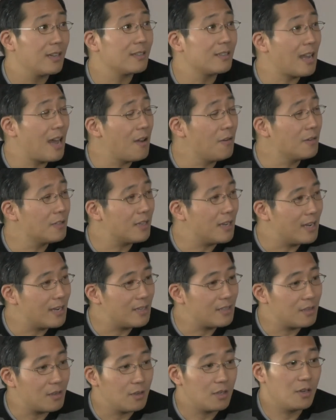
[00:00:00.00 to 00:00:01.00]

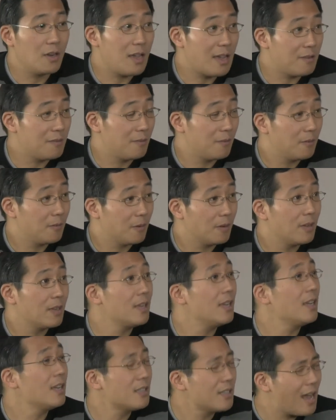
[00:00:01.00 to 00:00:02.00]
Nowadays, was community ha-
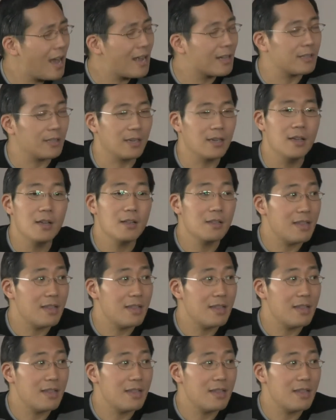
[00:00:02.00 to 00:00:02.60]
involved too. Exactly.